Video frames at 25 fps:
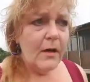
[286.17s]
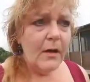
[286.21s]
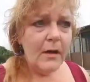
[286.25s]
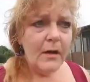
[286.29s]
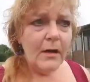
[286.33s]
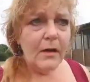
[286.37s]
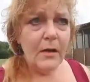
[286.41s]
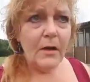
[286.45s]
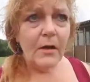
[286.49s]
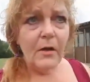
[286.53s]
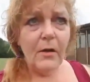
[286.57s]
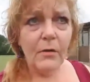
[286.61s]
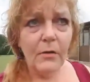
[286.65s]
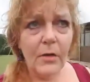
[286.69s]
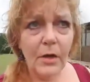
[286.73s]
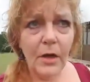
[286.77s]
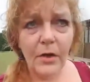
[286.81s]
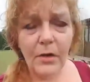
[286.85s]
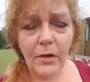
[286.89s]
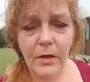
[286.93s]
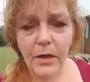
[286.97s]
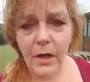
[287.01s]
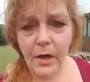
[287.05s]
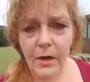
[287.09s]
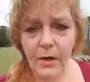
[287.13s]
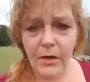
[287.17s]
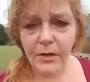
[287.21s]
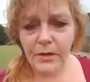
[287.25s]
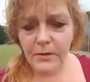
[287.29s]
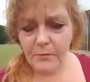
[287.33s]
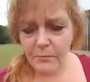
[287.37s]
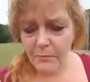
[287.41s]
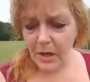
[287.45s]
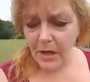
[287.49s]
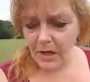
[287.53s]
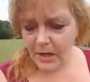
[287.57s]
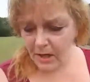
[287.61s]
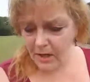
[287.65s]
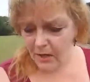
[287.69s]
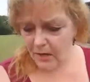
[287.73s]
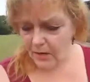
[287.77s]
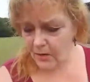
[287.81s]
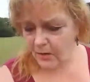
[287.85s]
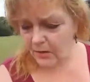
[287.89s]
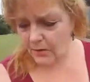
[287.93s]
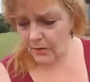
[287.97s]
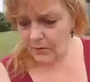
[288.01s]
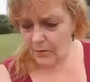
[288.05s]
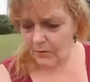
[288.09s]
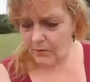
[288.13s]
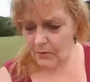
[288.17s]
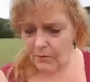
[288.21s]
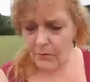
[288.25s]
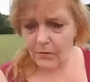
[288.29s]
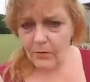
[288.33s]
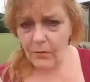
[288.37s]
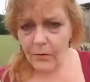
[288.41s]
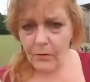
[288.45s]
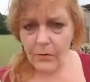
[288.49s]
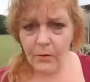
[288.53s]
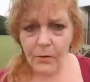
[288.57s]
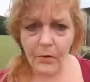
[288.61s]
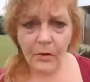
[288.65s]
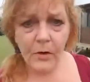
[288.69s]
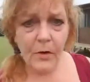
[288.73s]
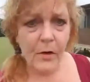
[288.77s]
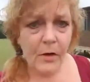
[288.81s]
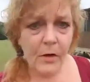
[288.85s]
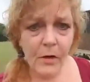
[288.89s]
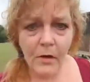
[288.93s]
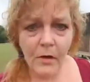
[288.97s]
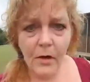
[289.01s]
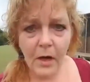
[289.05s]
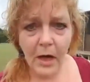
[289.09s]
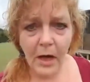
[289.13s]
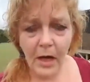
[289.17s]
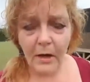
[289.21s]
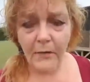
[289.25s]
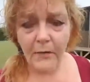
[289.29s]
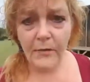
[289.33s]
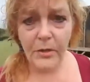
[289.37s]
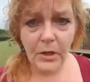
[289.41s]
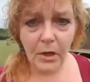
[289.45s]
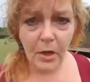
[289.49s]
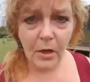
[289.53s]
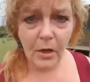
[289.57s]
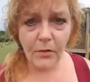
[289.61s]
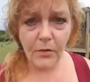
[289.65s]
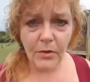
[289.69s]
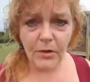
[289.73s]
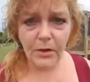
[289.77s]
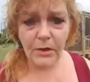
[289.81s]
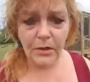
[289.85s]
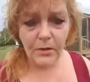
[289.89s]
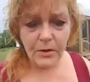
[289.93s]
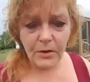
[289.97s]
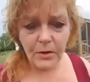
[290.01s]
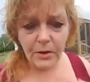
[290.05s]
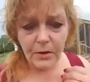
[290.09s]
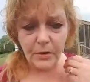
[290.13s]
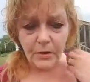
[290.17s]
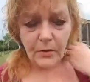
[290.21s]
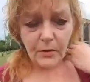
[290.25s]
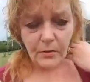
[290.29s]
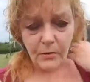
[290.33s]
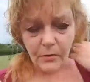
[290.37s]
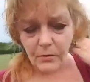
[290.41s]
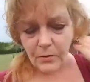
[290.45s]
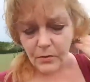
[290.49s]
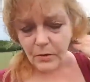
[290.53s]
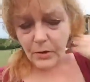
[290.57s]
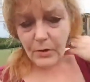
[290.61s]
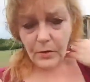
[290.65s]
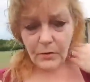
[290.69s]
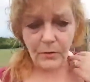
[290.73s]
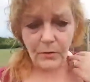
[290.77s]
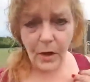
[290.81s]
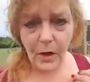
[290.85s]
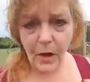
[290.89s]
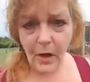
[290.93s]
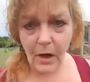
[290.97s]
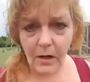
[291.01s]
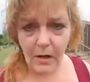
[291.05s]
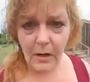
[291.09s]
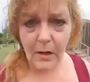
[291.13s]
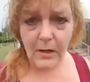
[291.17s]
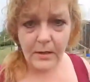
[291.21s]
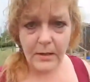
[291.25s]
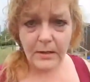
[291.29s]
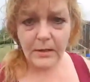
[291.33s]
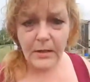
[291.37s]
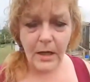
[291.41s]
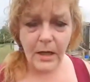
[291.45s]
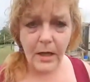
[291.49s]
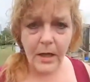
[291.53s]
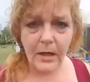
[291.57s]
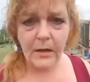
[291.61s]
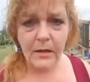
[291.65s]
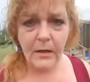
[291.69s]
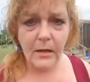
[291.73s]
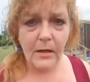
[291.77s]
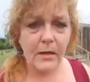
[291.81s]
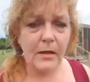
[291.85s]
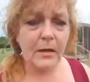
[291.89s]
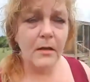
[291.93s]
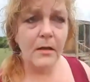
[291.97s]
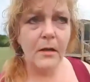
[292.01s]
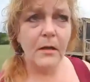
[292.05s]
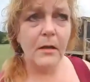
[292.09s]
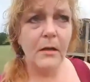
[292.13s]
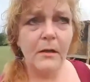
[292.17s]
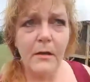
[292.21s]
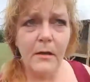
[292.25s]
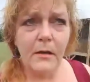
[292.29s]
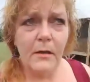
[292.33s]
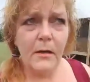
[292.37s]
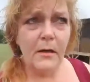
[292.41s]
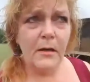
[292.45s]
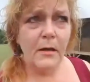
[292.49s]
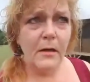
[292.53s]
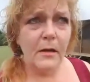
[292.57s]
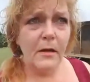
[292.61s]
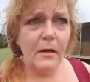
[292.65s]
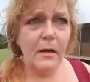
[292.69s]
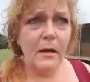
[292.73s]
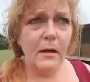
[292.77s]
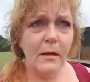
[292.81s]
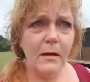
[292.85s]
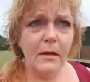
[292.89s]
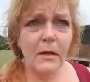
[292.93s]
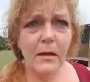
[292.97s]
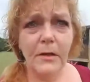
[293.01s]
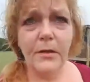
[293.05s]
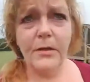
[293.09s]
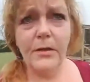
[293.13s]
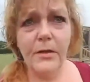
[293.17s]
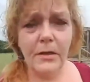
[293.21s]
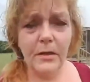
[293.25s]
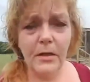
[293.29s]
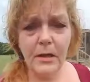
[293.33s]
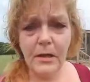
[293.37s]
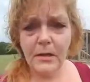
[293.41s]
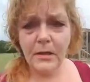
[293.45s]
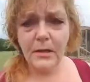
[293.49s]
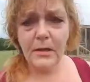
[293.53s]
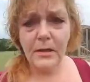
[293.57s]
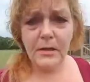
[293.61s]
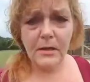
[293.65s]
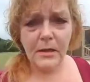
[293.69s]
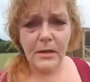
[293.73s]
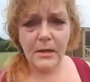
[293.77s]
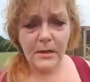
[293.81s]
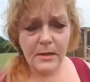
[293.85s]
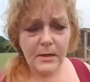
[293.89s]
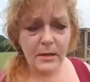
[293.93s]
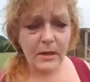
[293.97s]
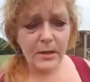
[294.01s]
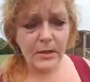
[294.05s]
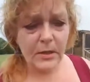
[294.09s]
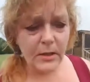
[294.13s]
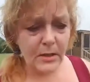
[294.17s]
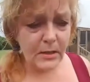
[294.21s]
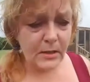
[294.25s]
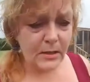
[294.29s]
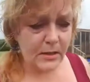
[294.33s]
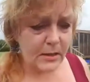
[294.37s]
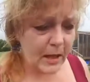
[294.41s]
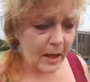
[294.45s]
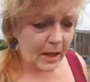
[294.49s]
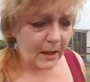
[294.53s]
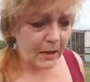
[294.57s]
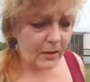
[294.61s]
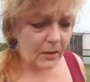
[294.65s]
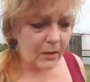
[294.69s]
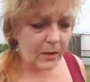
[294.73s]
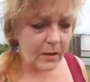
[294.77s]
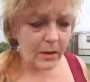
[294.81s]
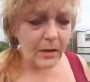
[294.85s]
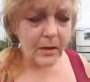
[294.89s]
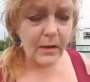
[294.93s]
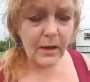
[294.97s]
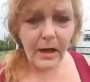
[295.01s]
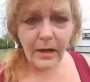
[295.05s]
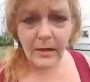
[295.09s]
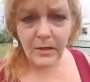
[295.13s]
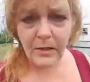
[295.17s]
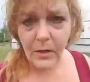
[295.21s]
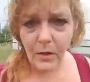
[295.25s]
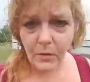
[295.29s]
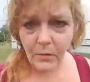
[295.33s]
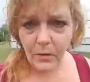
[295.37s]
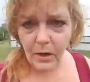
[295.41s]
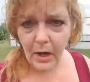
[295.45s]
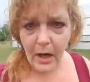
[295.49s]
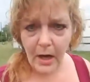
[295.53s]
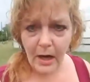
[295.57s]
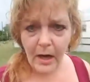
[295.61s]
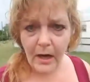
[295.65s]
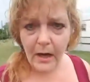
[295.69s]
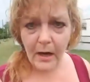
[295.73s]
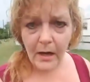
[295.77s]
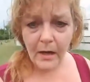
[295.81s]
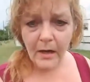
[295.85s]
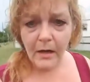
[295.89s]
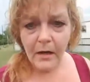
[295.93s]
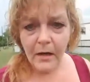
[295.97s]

there's many who have chosen to not ascend this ascension cycle, and that's okay.